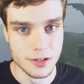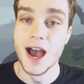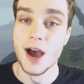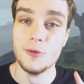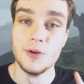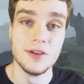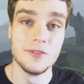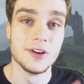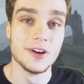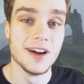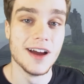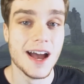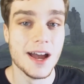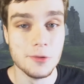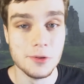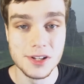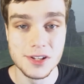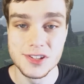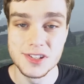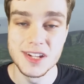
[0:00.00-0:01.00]
However, I
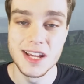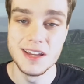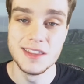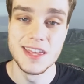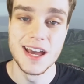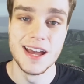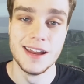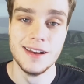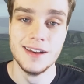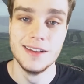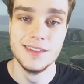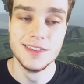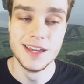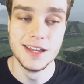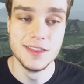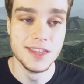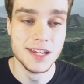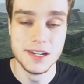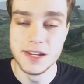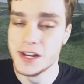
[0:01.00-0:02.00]
will say that
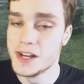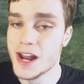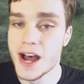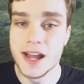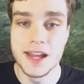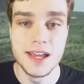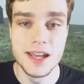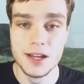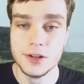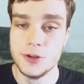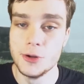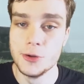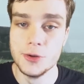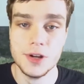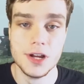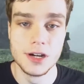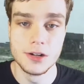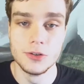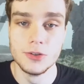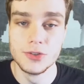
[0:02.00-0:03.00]
they did not handle
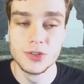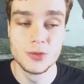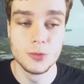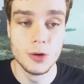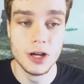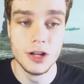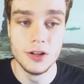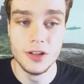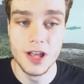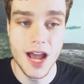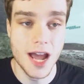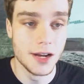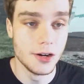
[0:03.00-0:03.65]
Knuckles well at